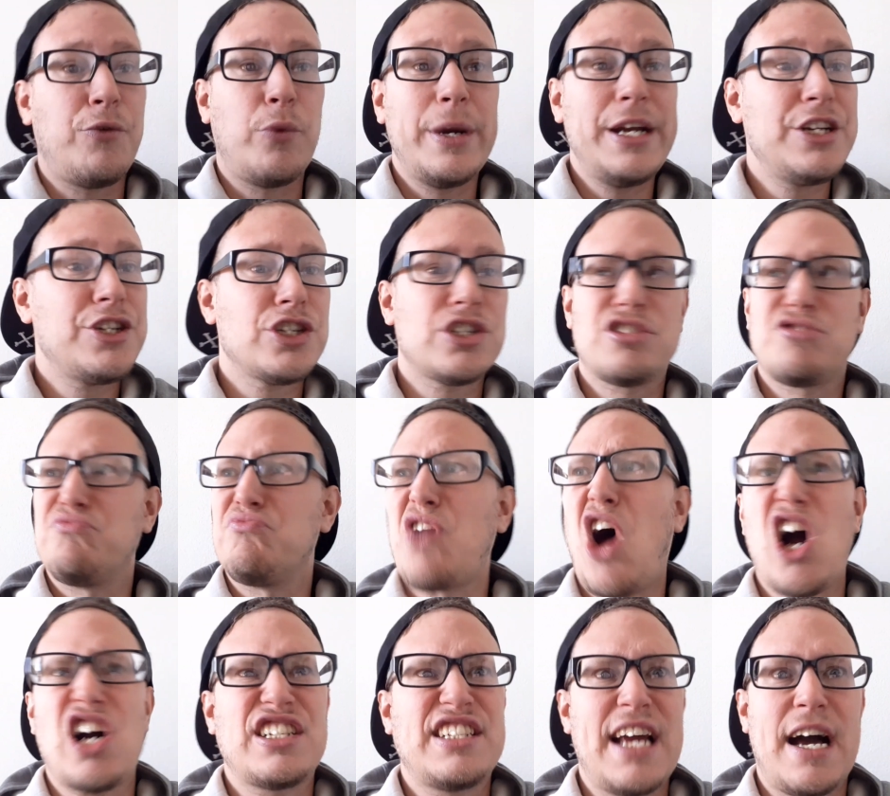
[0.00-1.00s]
we just
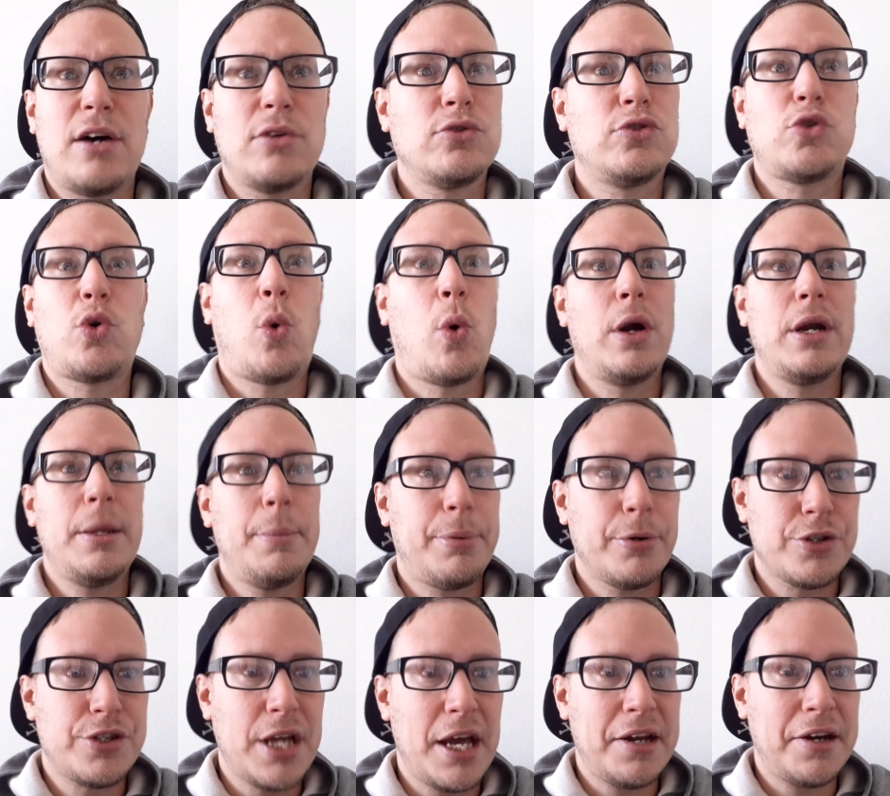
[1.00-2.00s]
knocked down
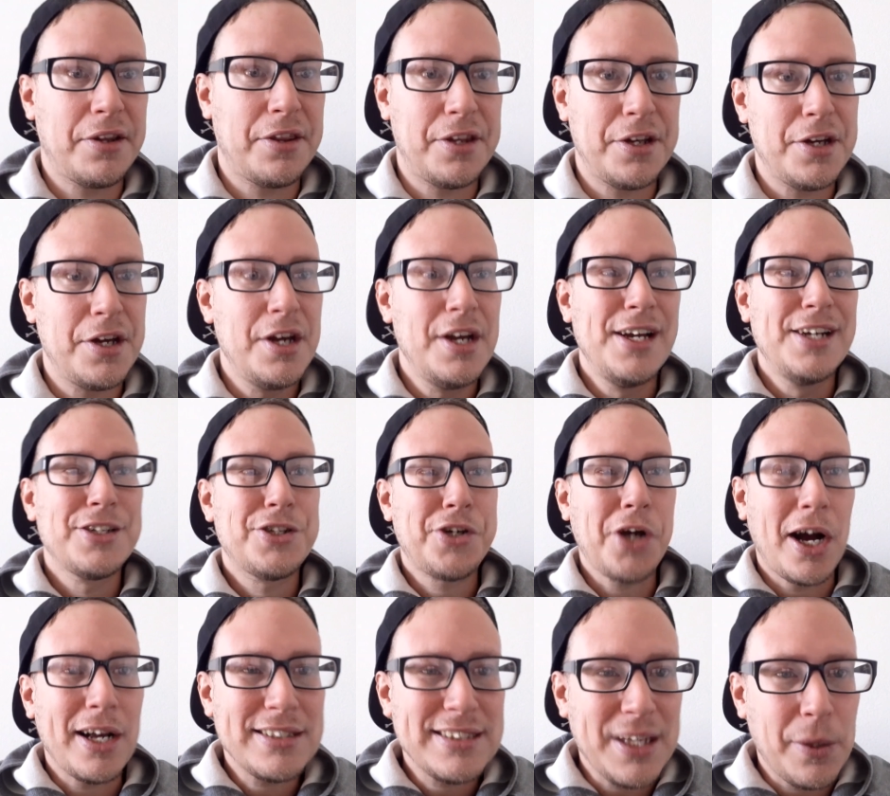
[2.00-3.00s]
20% of the
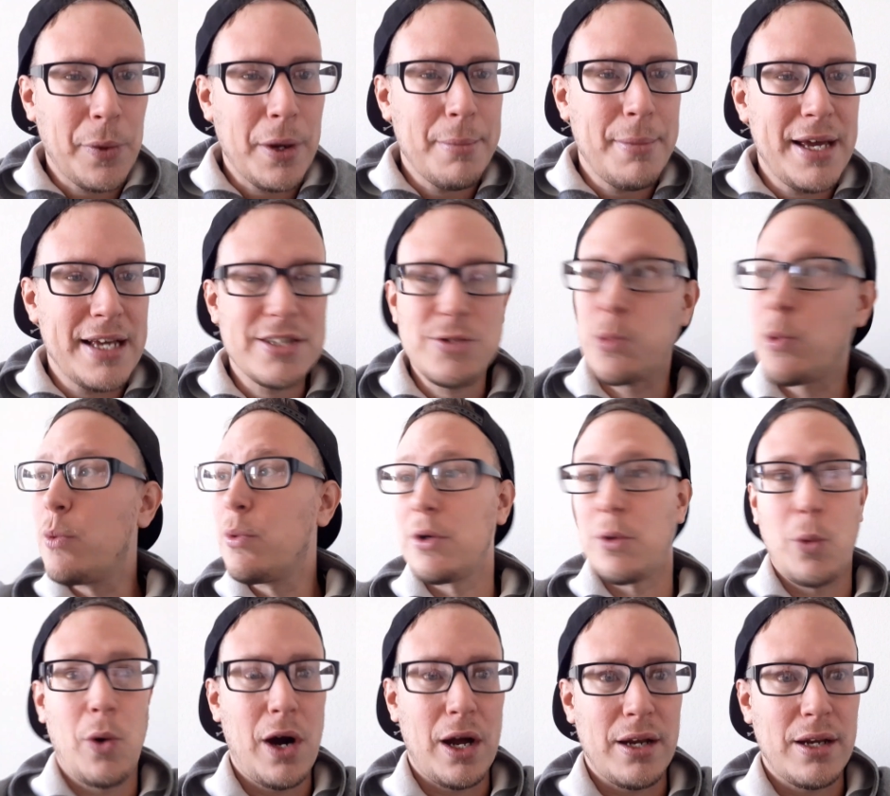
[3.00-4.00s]
shots that we missed, we would
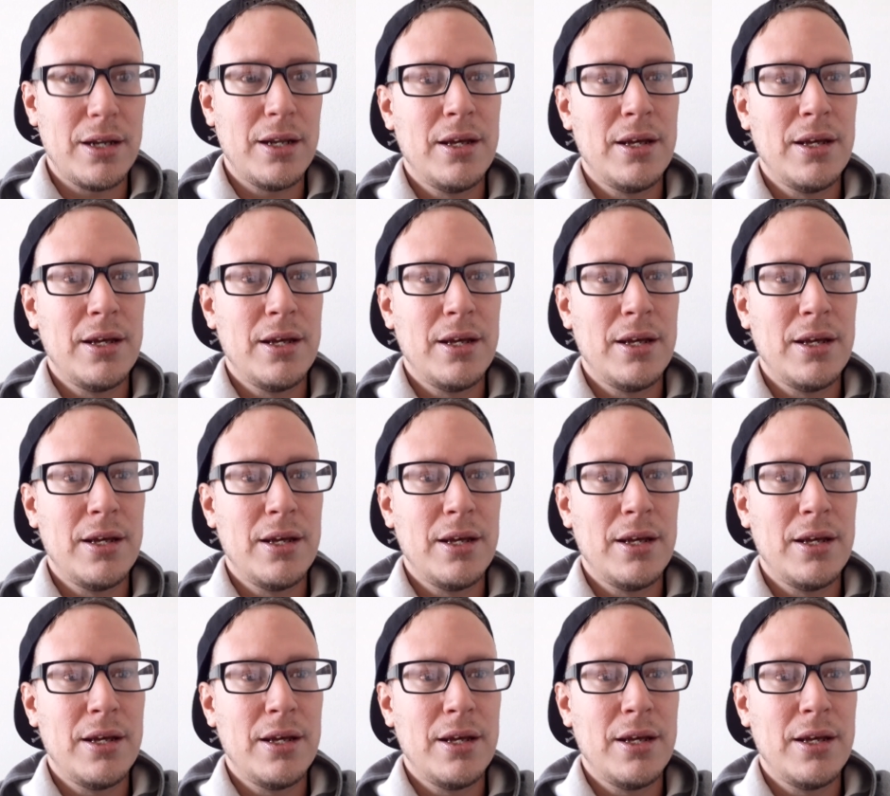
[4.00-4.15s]
have won.